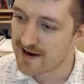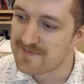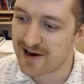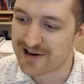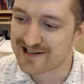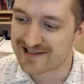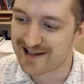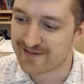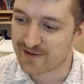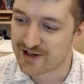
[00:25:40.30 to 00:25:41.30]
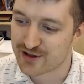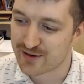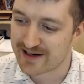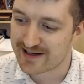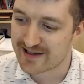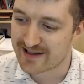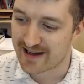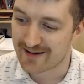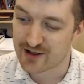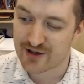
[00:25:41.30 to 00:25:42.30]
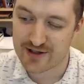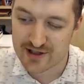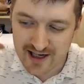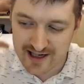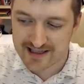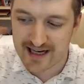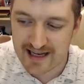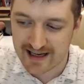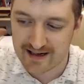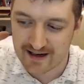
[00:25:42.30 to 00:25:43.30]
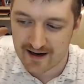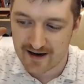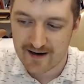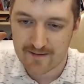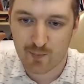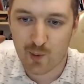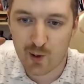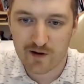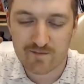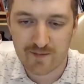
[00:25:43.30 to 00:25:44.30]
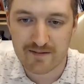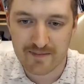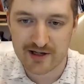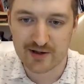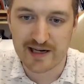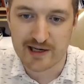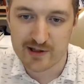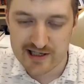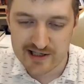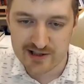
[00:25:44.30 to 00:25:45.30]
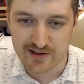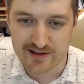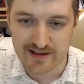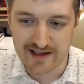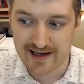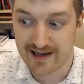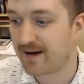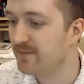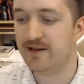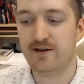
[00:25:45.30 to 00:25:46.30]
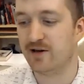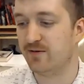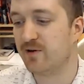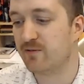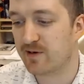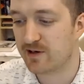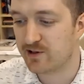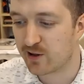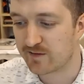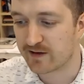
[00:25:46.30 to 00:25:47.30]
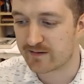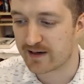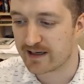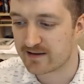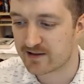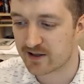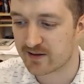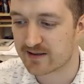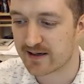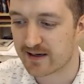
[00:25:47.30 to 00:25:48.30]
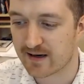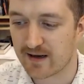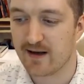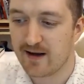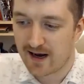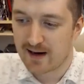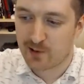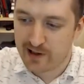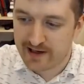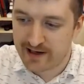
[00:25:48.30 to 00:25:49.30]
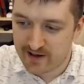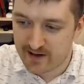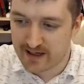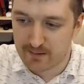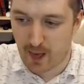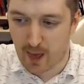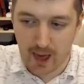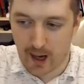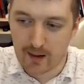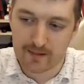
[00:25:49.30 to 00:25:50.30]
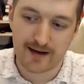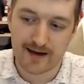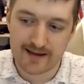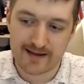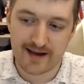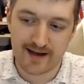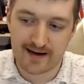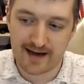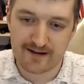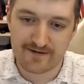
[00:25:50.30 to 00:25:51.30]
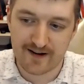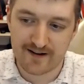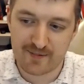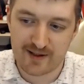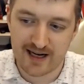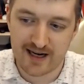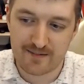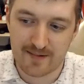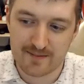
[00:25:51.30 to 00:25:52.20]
I'm not as like frustrated, and also it's just kind of taking more of my mental energies during the day. And I mean, we're in COVID, right? So it's like I'm working here all day, blah, blah, blah, blah, and then at 5 p.m.